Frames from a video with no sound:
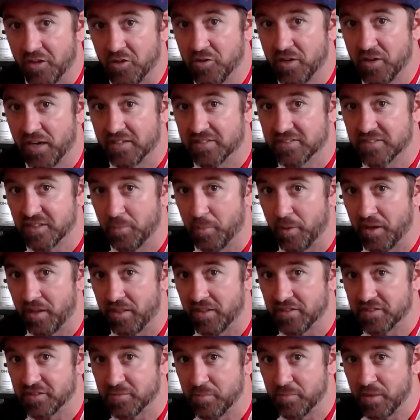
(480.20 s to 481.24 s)
and you got
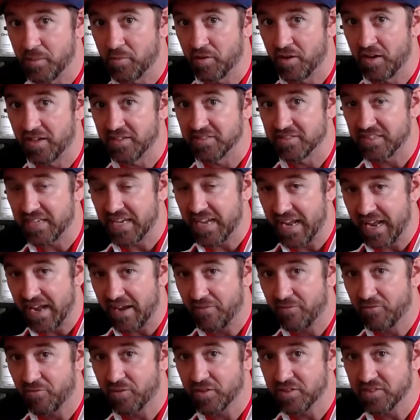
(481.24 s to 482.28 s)
somebody that's memorized
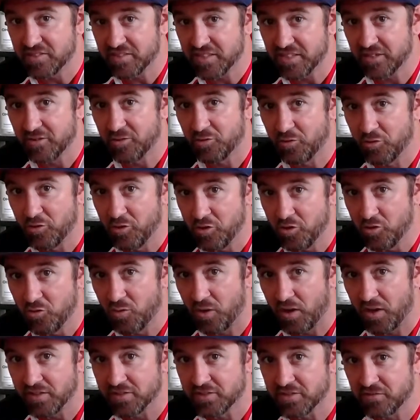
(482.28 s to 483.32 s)
every single
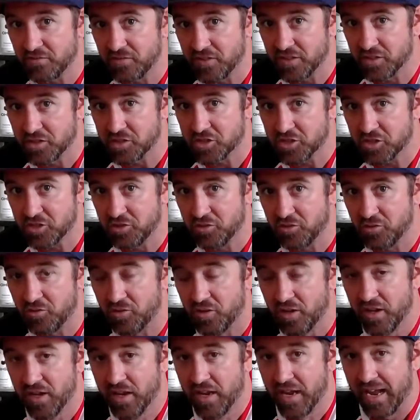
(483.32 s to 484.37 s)
nuance of this
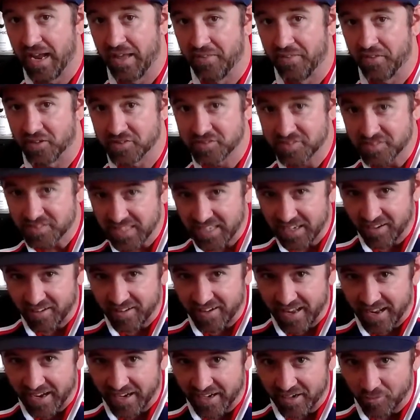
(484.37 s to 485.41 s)
shoe and they're
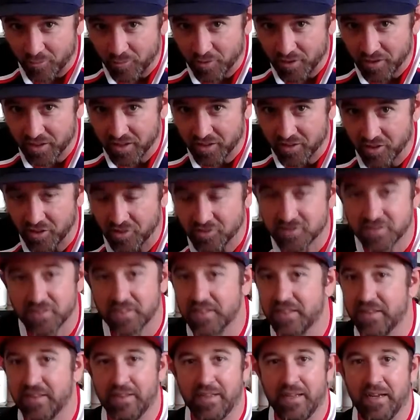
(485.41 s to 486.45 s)
staring at it really
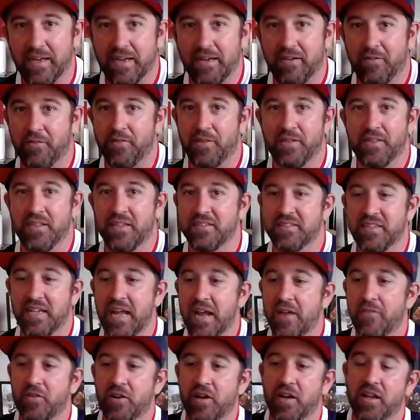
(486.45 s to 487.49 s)
closely, I don't think that's
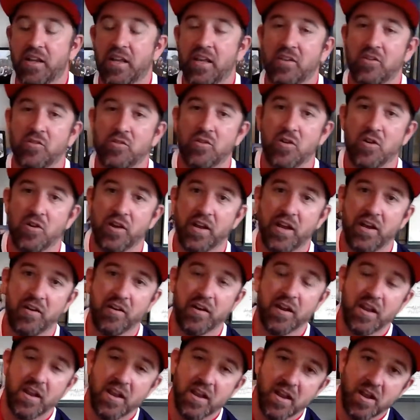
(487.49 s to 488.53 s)
ever gonna get you called
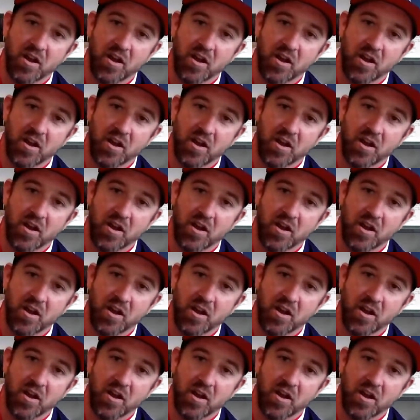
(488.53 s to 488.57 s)
out.